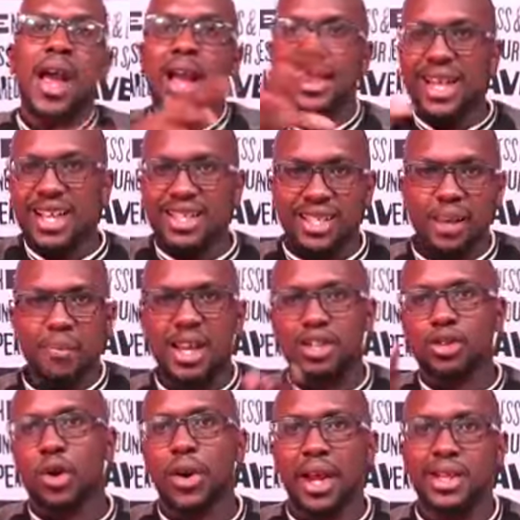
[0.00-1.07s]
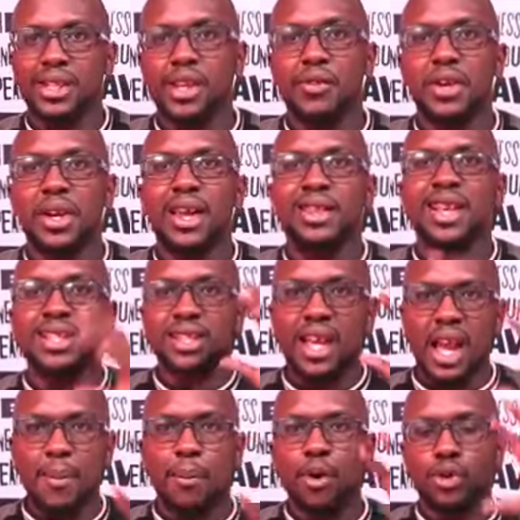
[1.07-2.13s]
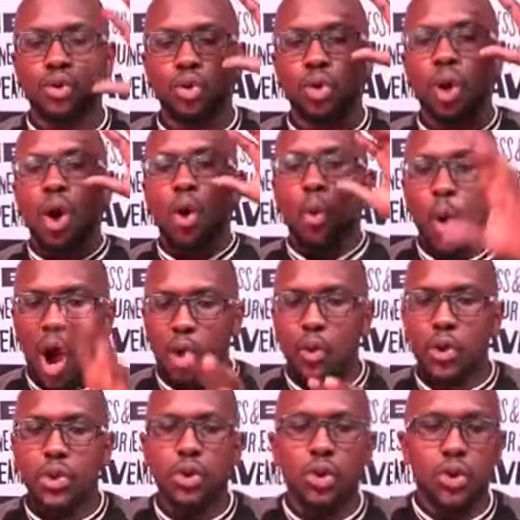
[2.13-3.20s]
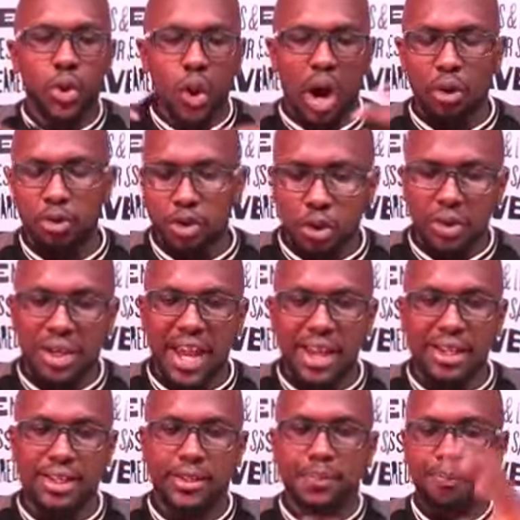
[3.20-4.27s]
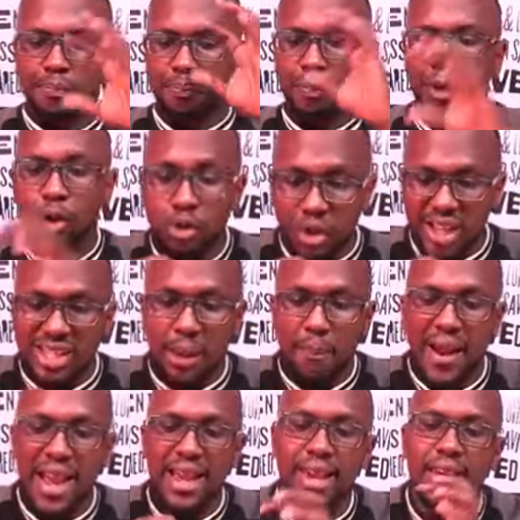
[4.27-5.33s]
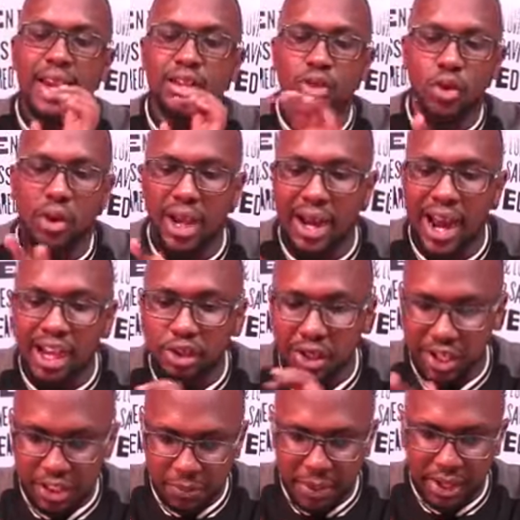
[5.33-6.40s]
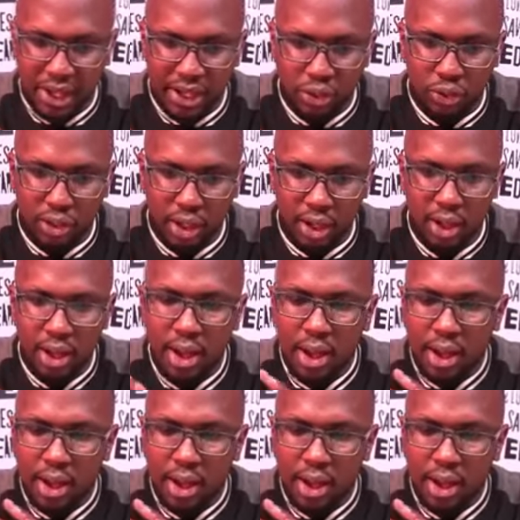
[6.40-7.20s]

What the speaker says: And that's seamless connectivity, and that's able to work with you throughout your days. It also has a mic here, so you can actually speak into the